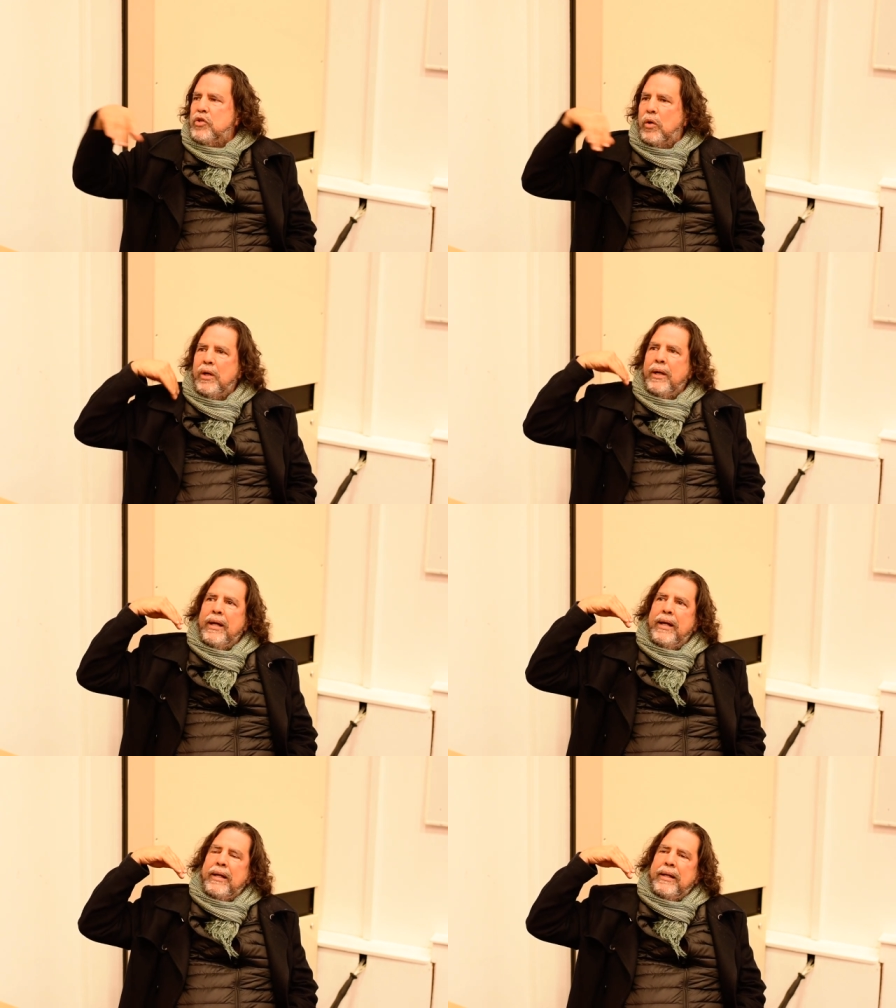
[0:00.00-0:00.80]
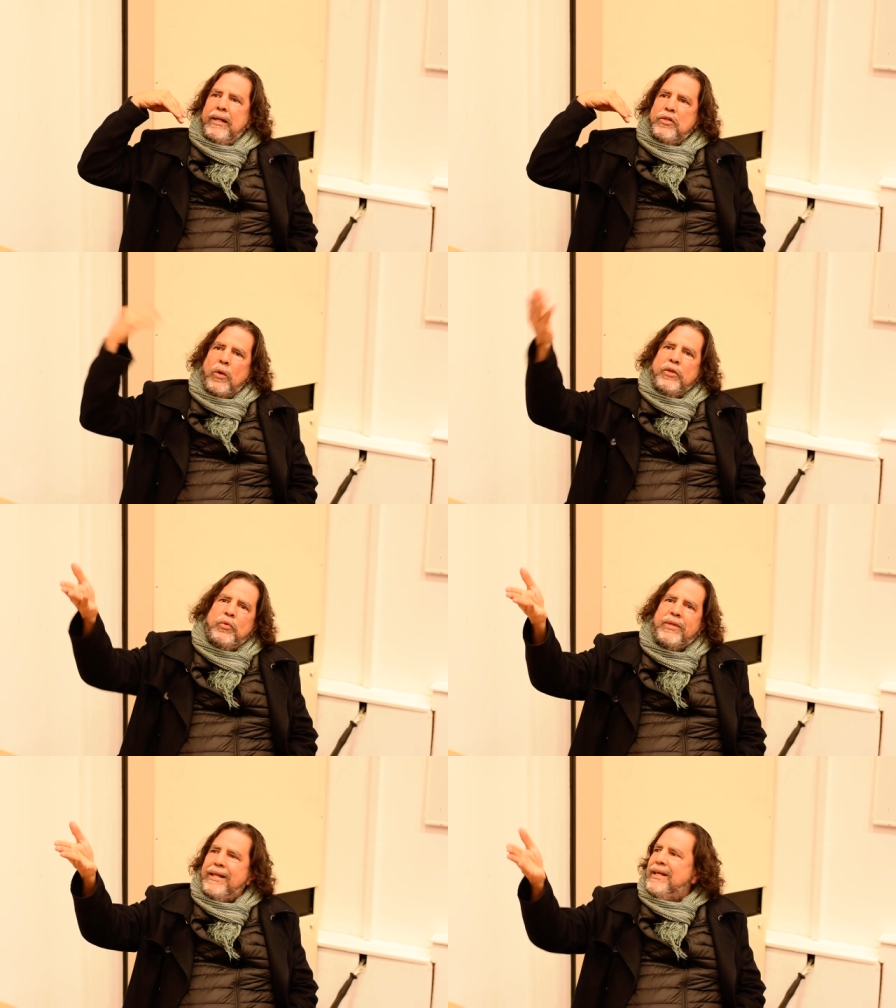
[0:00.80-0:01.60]
So he's going
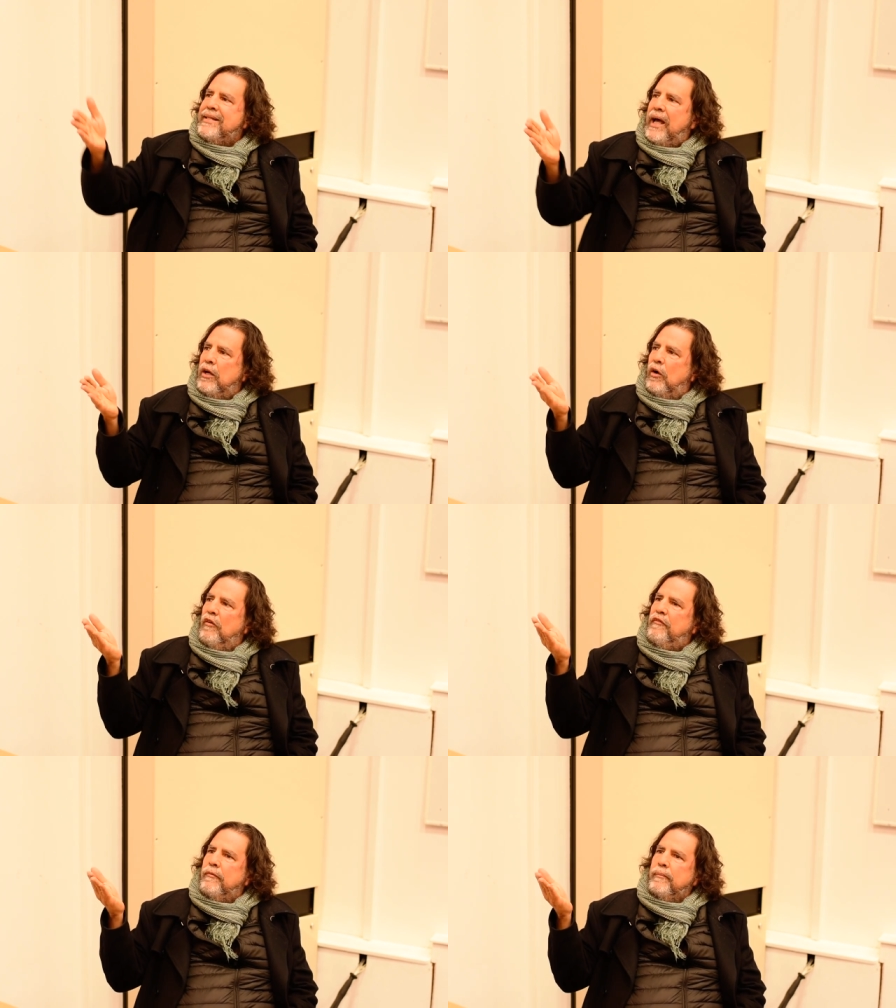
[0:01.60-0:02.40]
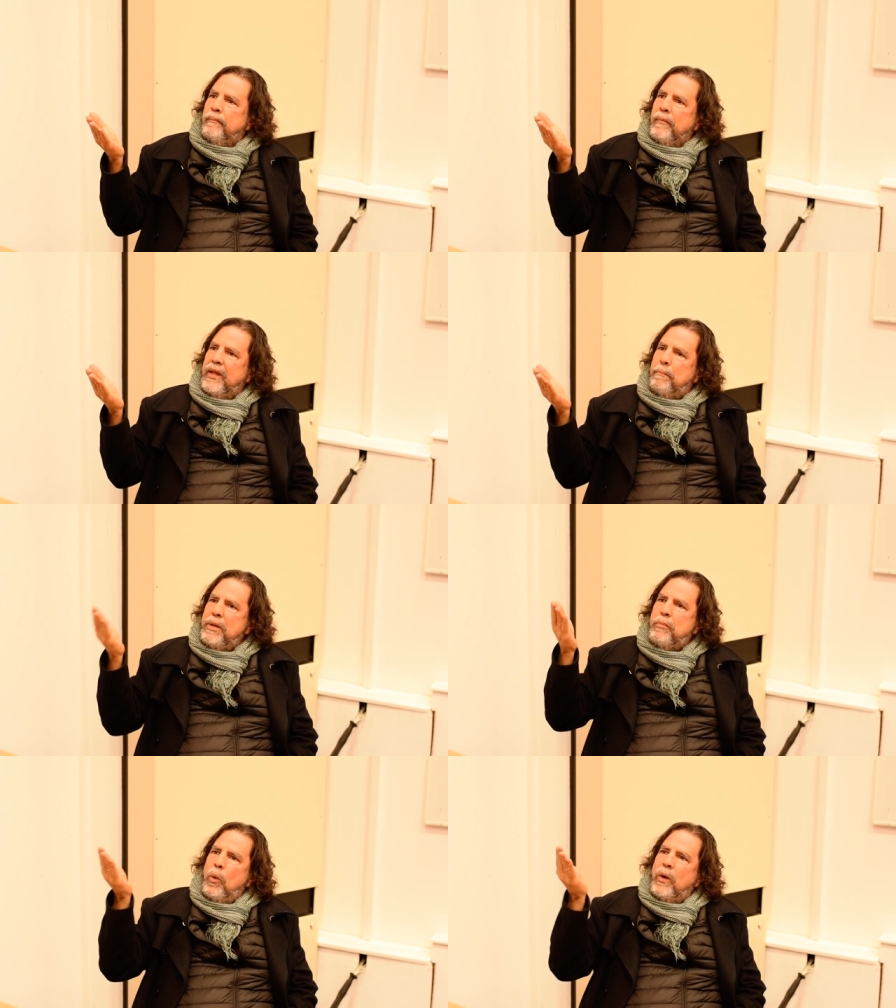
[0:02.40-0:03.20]
to take the side of the
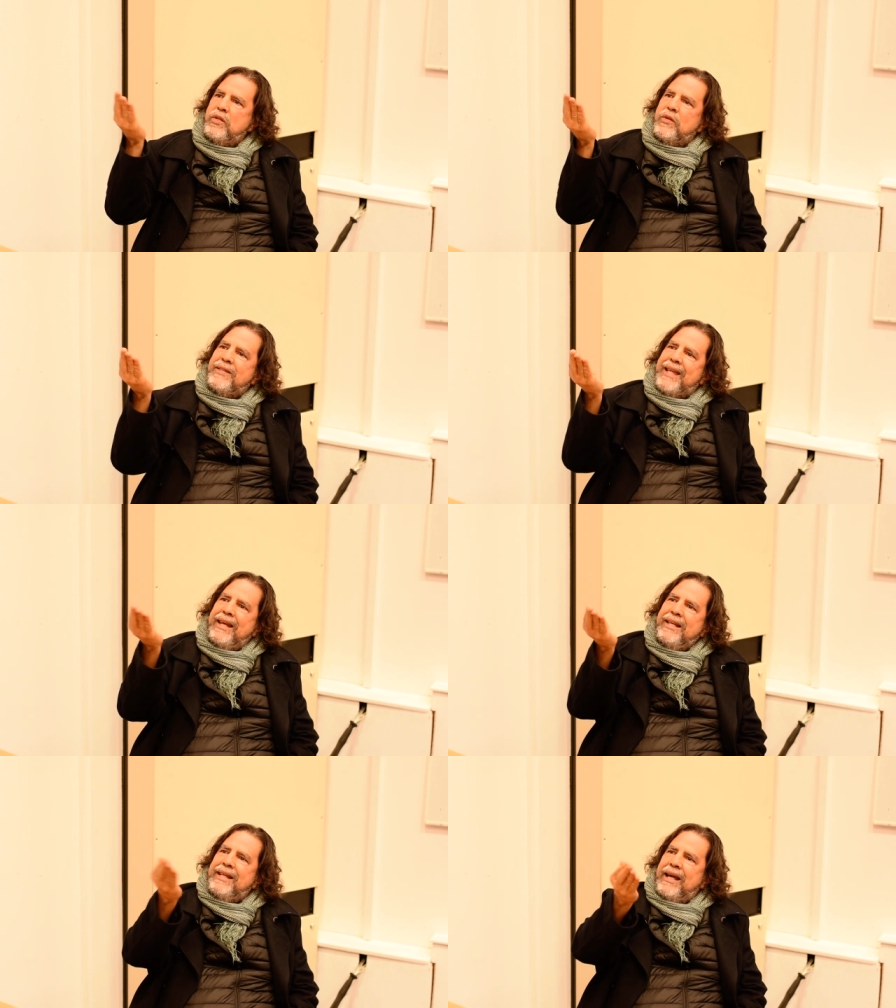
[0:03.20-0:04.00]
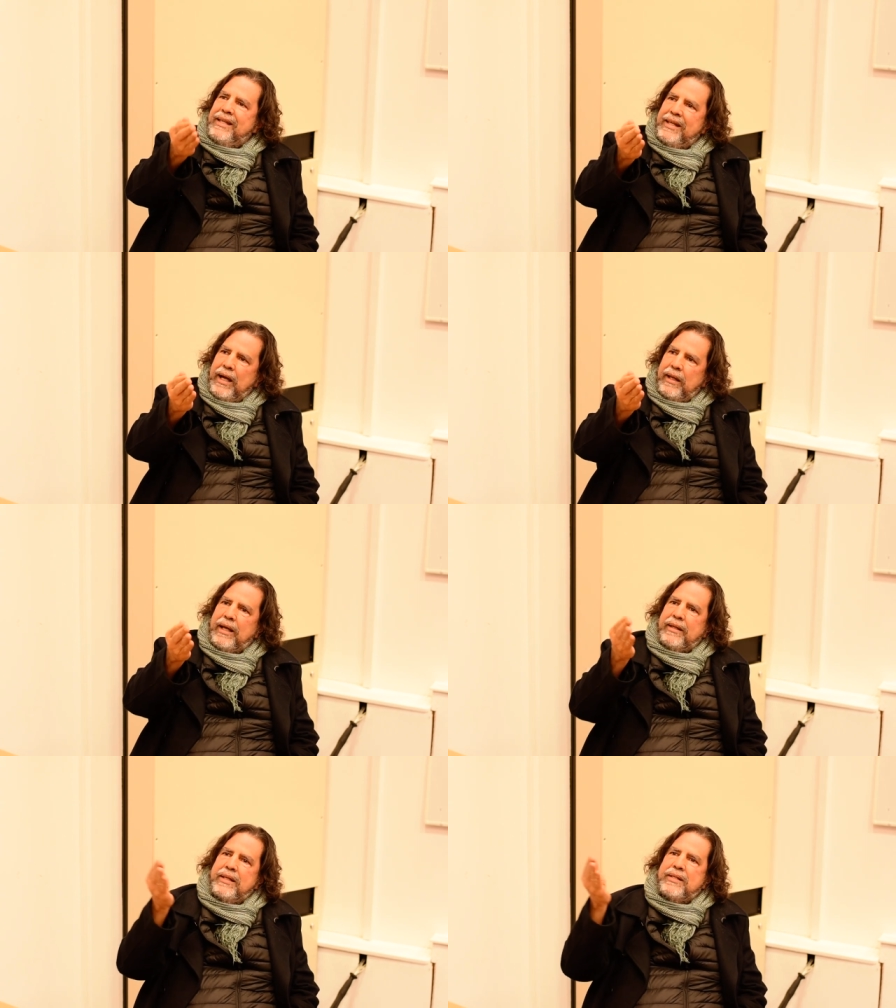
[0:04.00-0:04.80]
people who are sustaining the idea
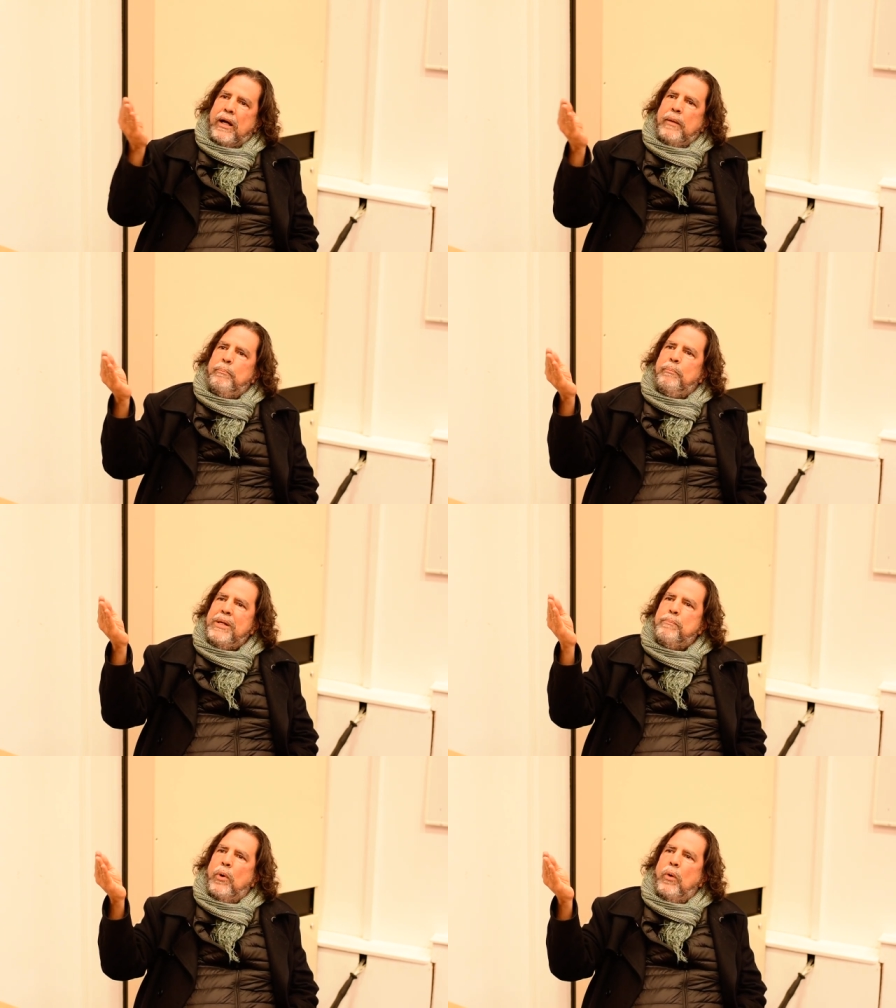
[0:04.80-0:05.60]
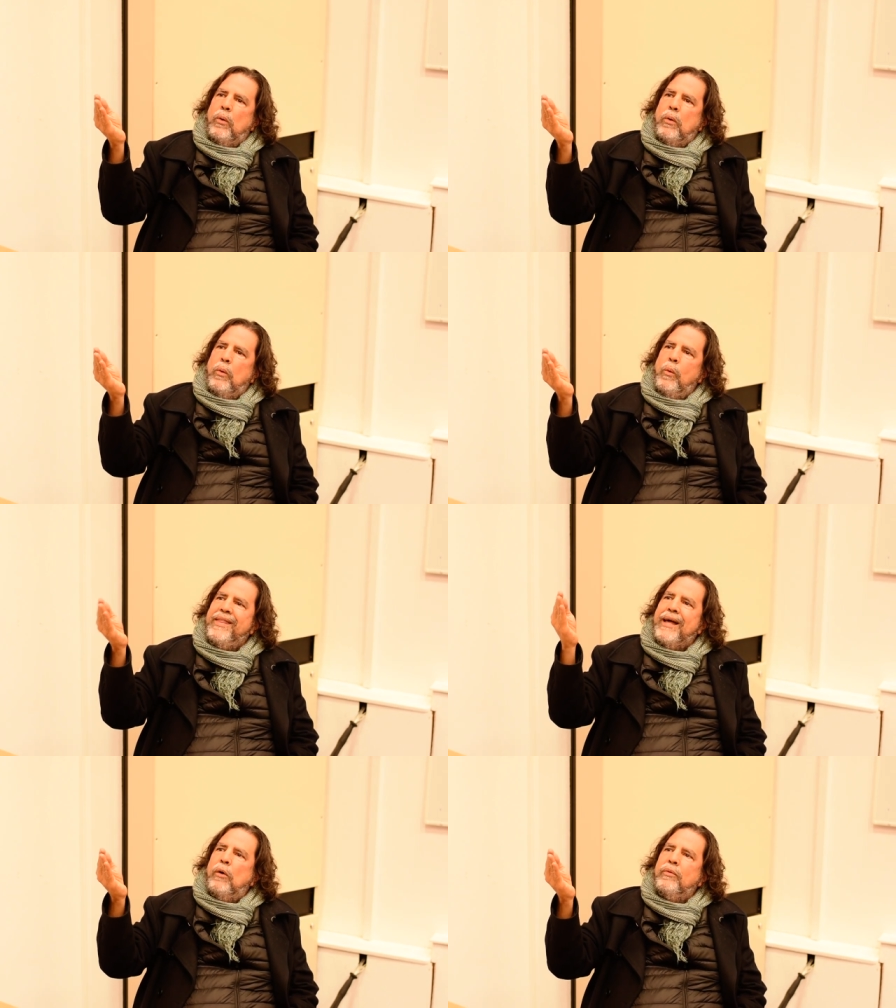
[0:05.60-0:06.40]
that these are people
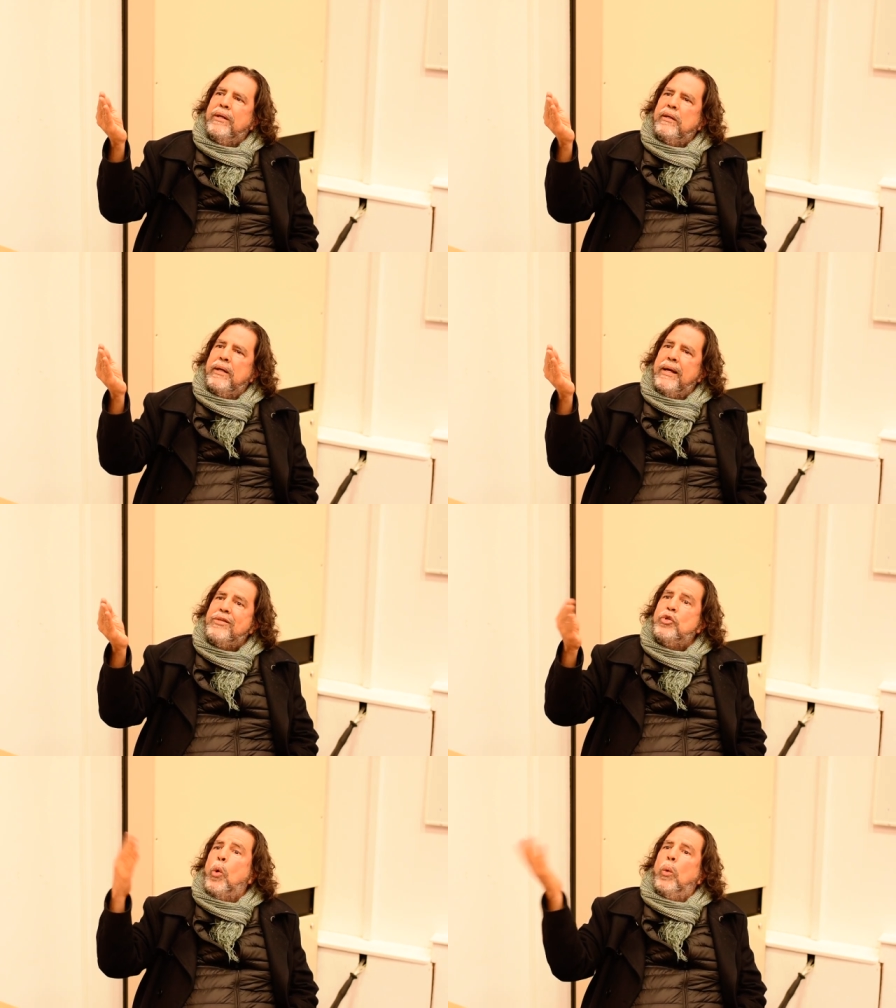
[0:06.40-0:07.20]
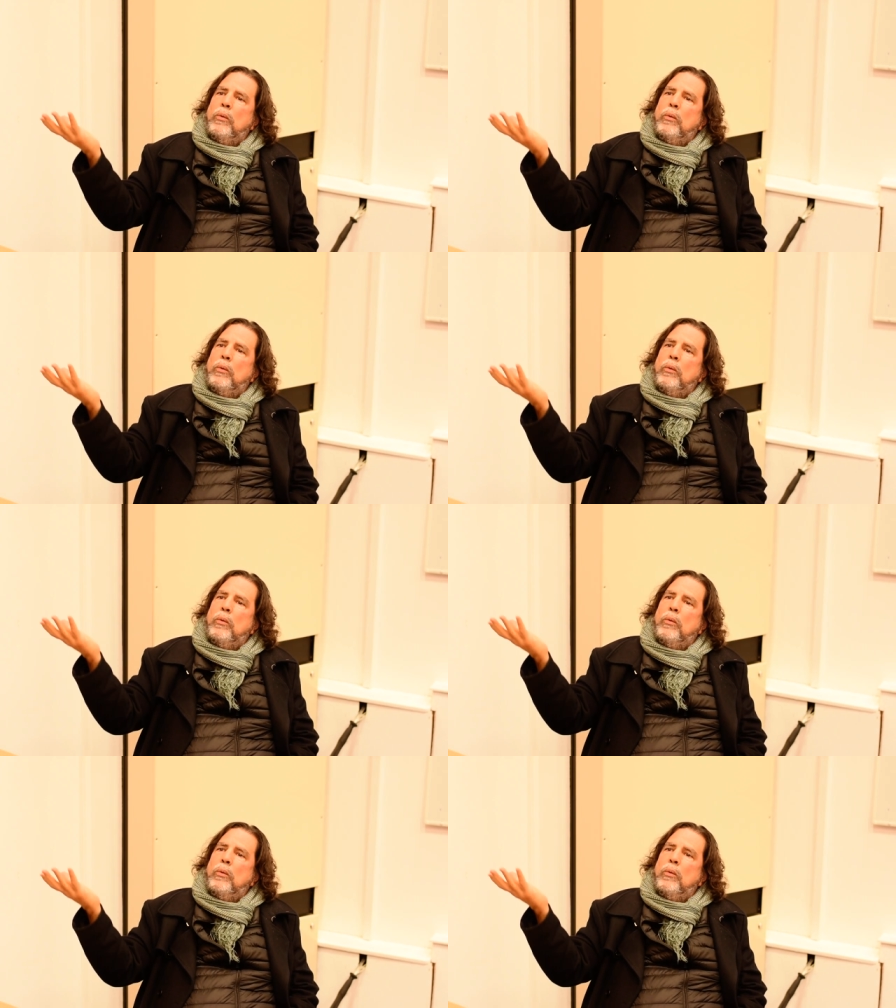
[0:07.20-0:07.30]
without a soul.